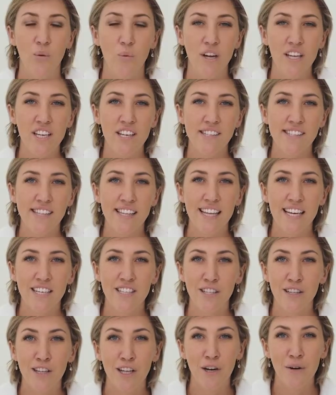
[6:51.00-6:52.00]
When you select
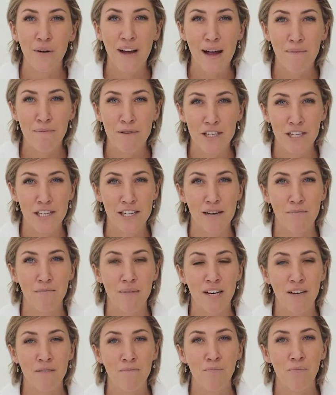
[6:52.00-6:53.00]
a low aperture
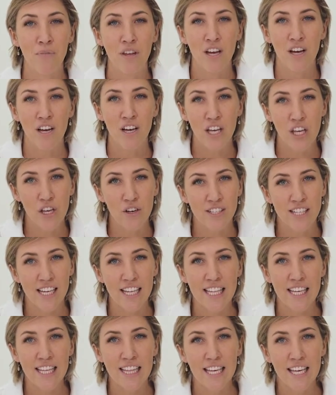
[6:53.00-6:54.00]
number, you're
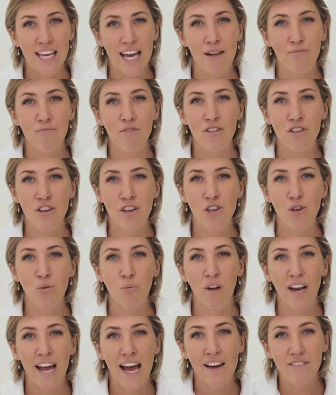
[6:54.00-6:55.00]
telling the camera that you
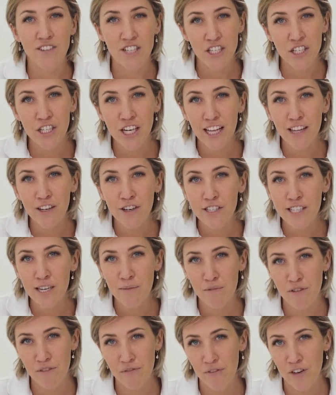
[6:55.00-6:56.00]
want to have a shallow
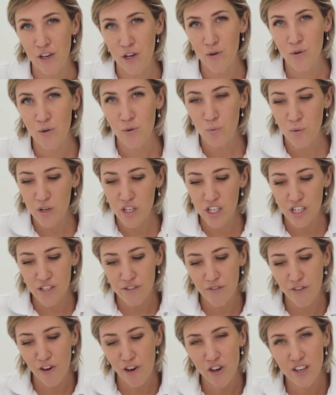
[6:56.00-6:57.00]
depth of field, which is
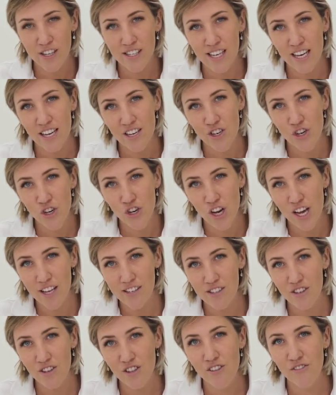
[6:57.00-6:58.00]
focusing
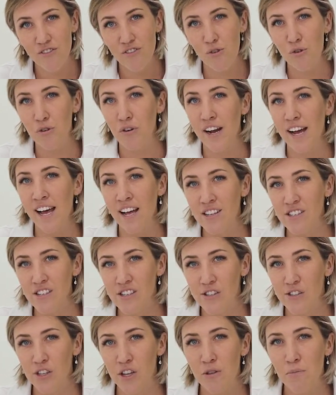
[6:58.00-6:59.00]
just on the foreground,
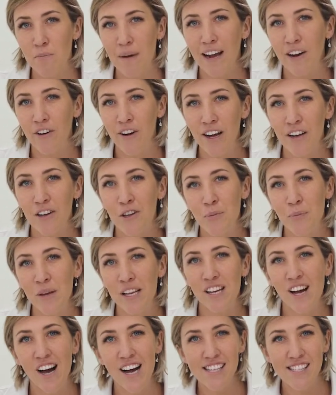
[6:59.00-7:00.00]
so the background could be
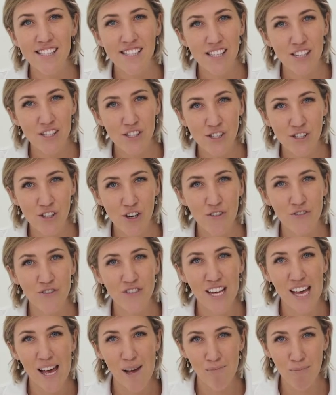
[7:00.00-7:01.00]
nice,
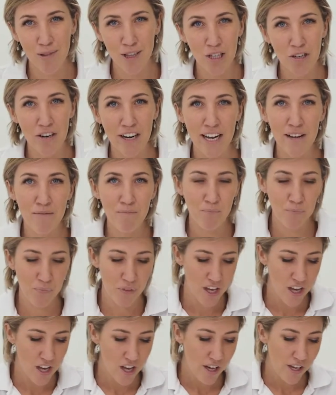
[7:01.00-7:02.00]
soft and blurry.
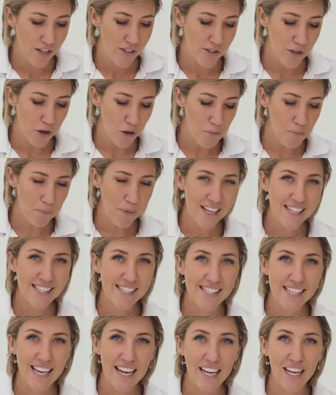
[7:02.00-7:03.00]
So by
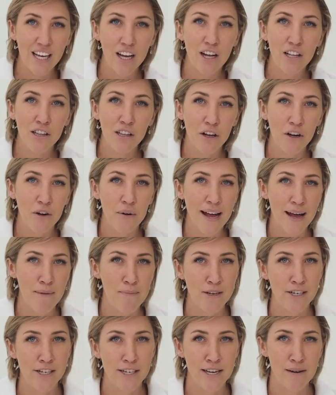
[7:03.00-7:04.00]
setting a low
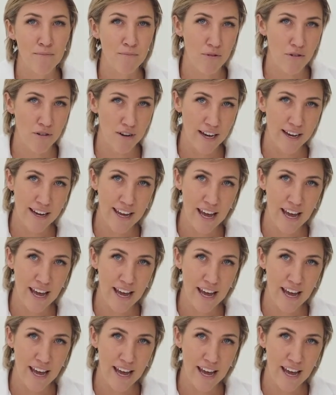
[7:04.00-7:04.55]
aperture number on our